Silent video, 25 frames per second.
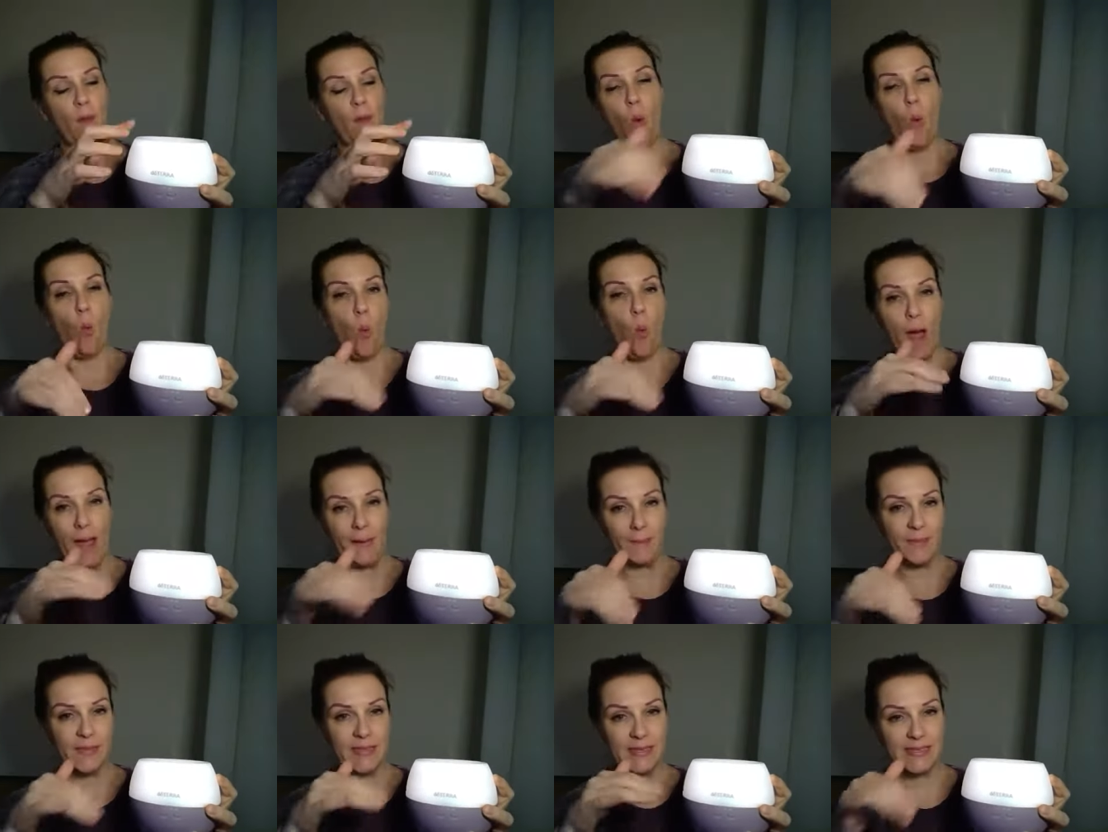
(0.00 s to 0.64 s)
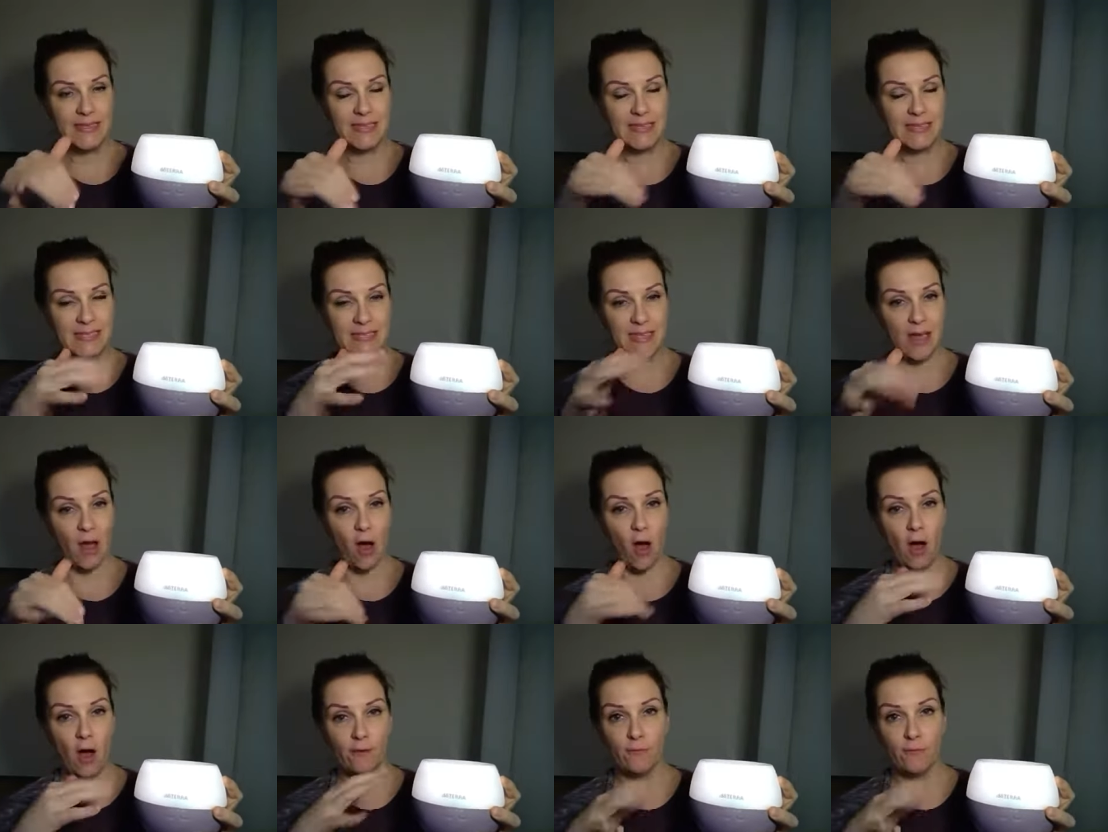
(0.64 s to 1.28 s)
wipe the disc
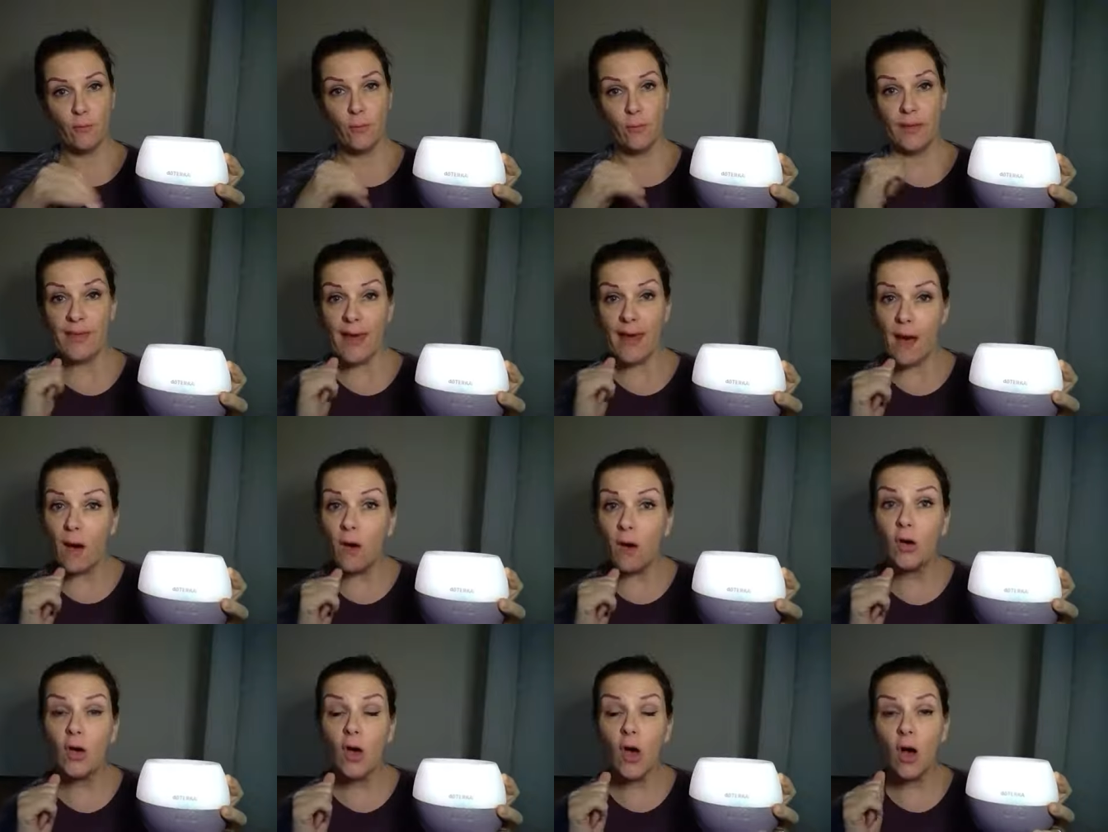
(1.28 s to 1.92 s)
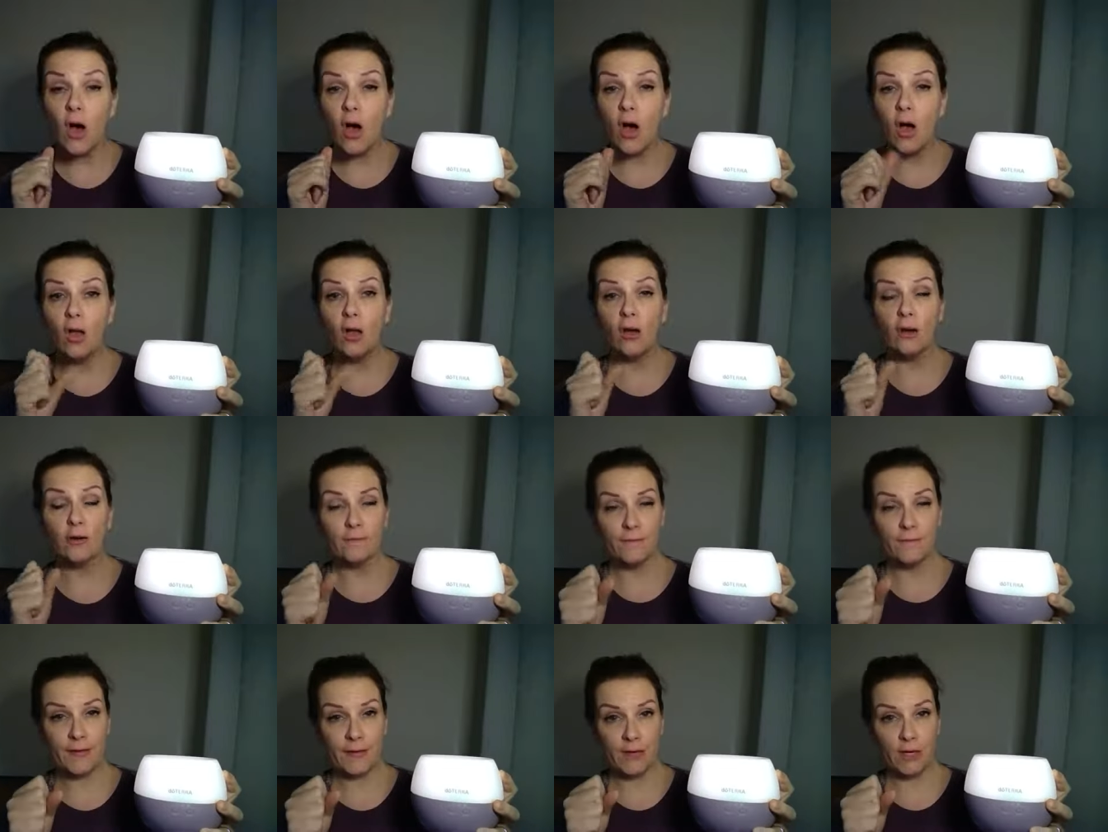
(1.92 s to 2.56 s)
off with alcohol
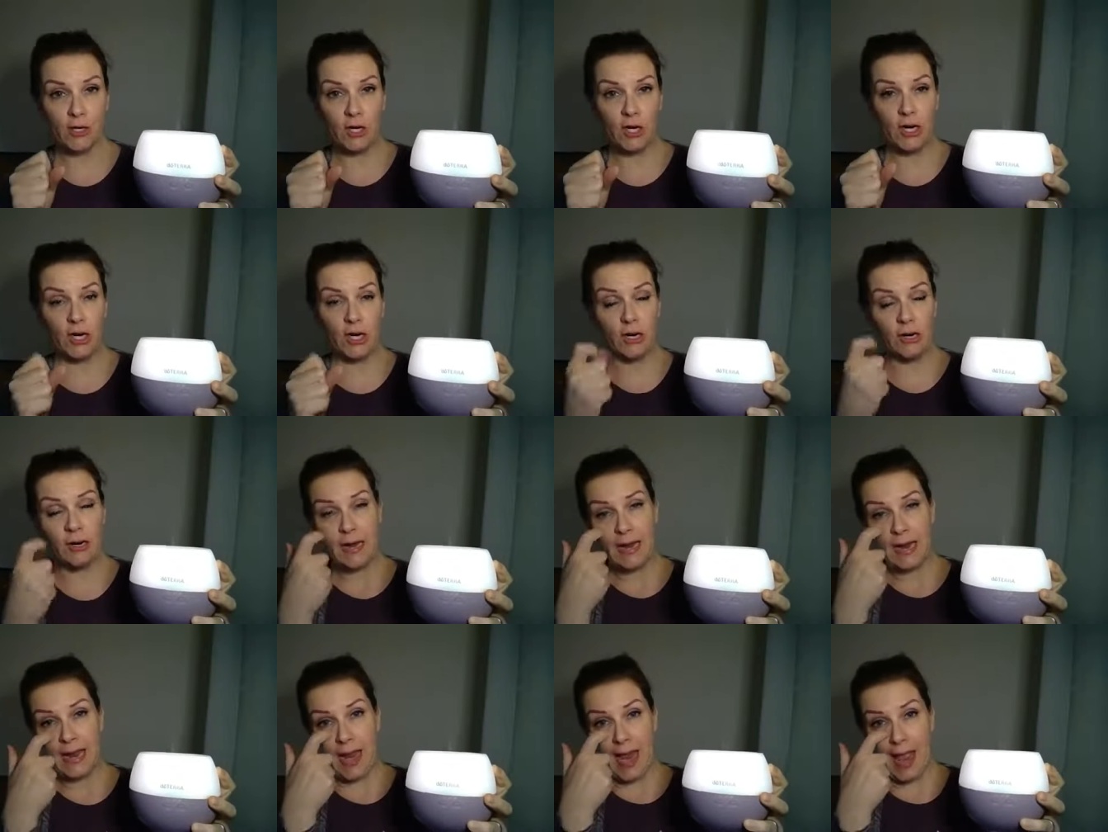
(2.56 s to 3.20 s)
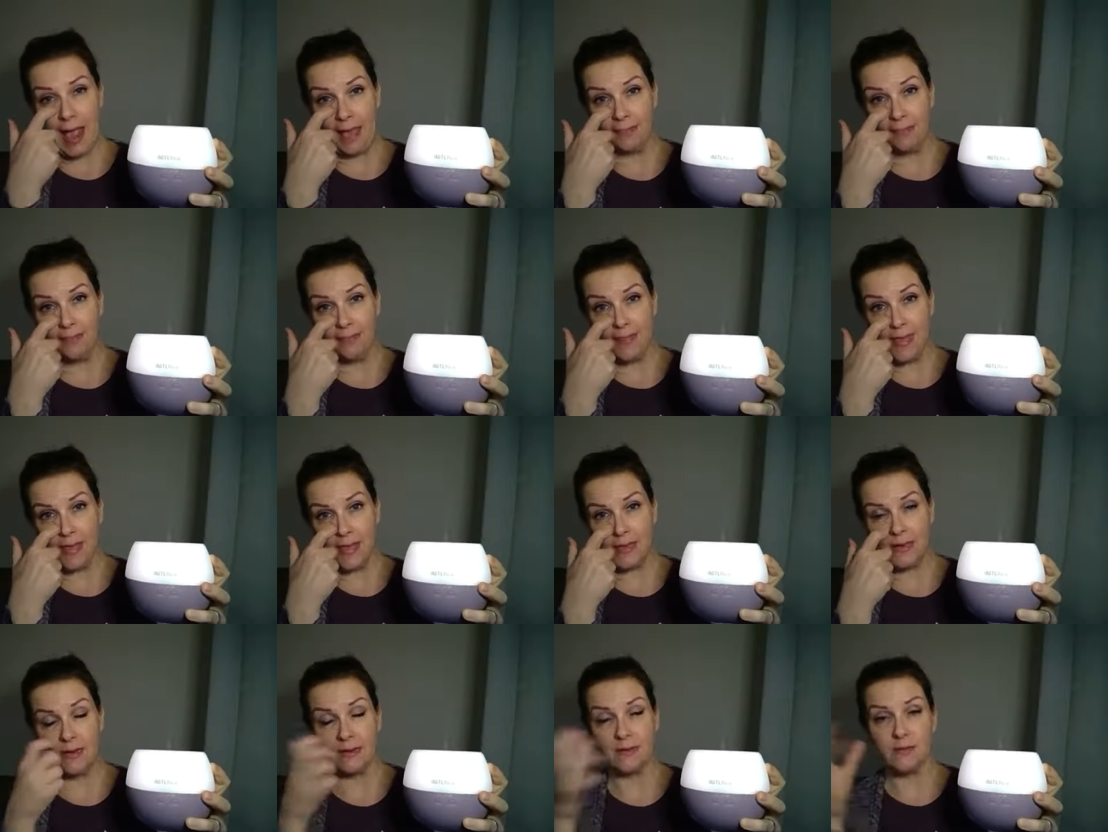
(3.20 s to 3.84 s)
or vinegar, and
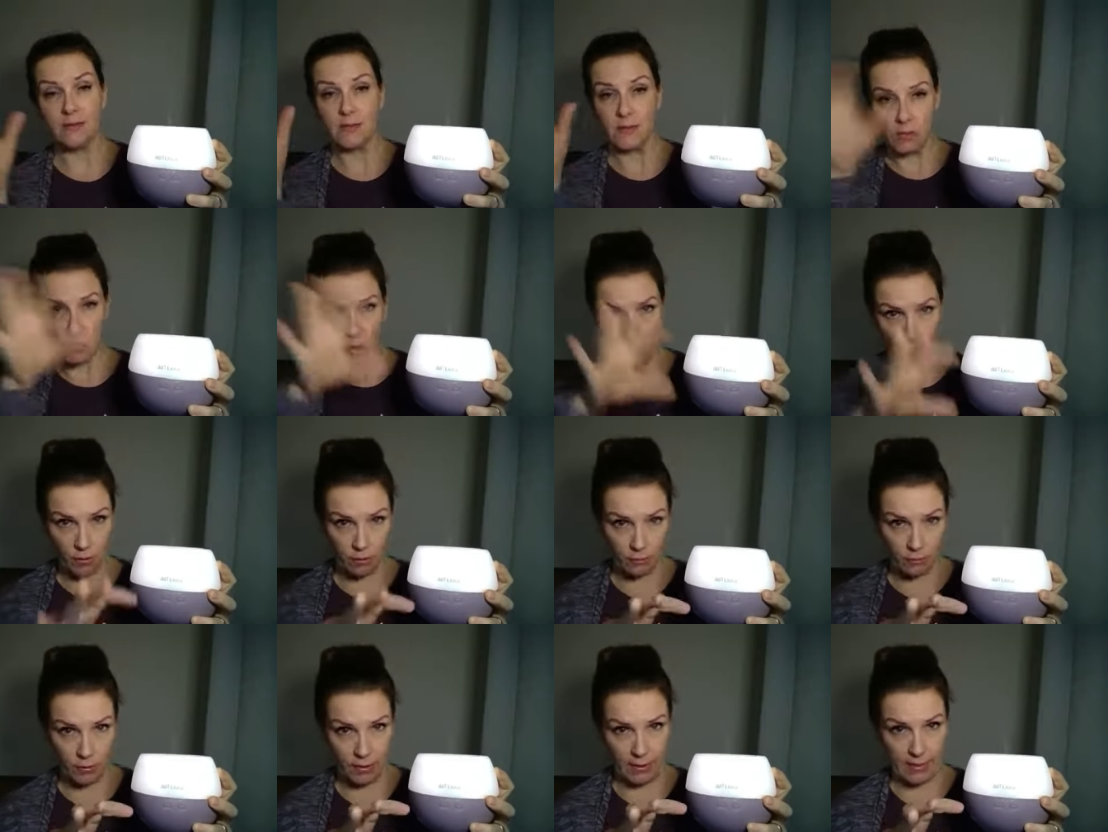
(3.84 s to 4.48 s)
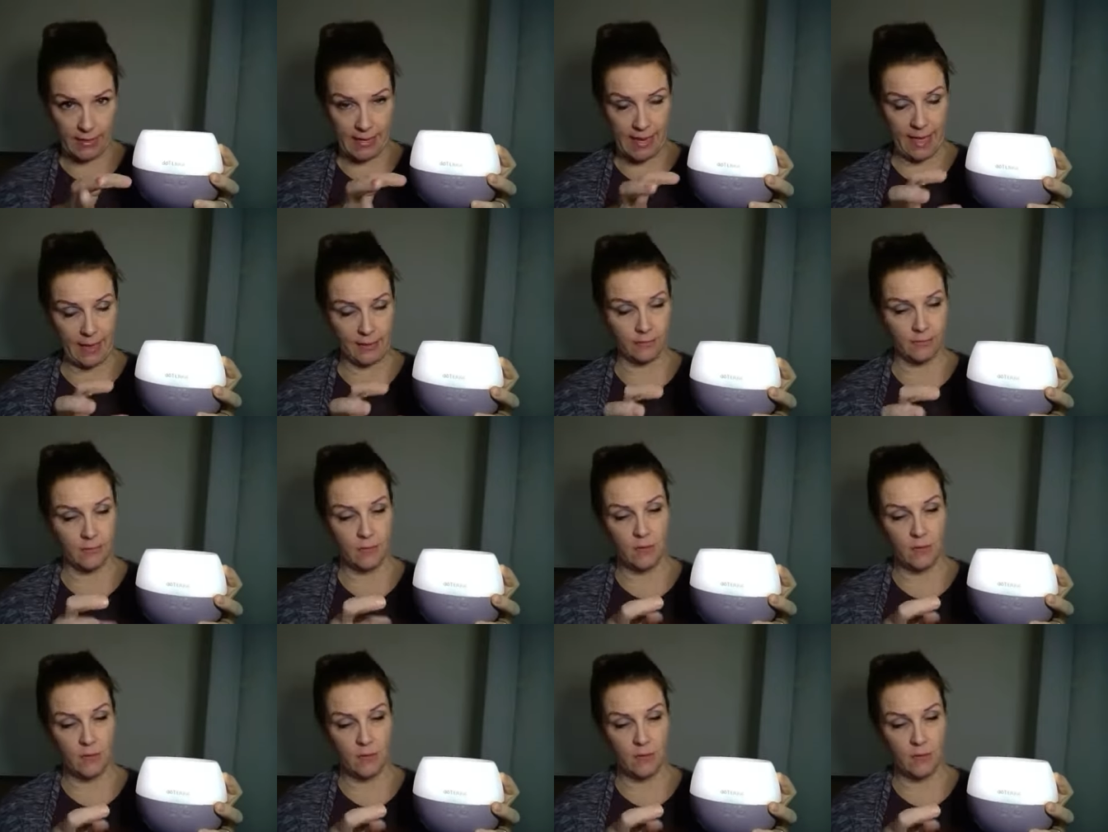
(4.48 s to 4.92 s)
then start over again.